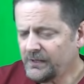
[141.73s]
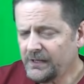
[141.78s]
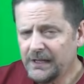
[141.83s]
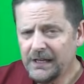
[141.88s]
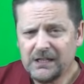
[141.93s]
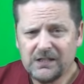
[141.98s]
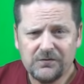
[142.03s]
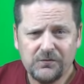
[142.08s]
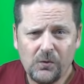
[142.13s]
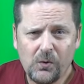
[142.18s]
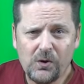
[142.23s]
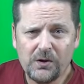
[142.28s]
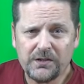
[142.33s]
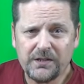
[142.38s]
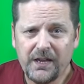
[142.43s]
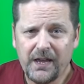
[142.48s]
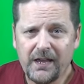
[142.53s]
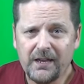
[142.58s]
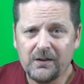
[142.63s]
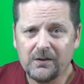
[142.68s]
It's
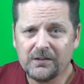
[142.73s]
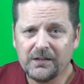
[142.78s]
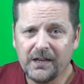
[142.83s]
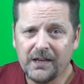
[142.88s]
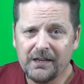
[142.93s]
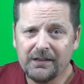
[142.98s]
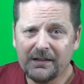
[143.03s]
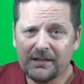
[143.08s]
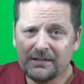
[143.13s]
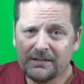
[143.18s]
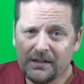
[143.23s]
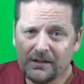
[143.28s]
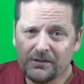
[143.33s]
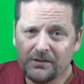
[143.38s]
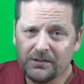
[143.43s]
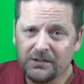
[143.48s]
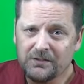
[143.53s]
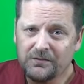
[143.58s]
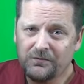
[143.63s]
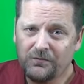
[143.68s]
4K, okay? This
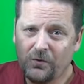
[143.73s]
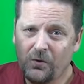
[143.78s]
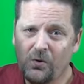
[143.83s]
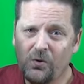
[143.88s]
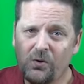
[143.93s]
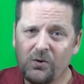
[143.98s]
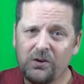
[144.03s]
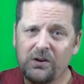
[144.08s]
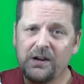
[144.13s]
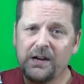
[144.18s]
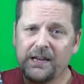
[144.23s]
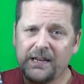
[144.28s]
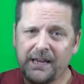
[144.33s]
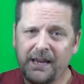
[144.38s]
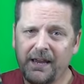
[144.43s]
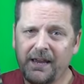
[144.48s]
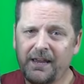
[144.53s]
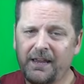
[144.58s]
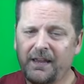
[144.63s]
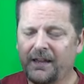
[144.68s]
sucker is
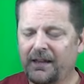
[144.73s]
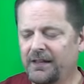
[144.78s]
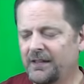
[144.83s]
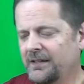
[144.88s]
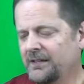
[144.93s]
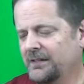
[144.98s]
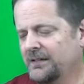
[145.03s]
4K.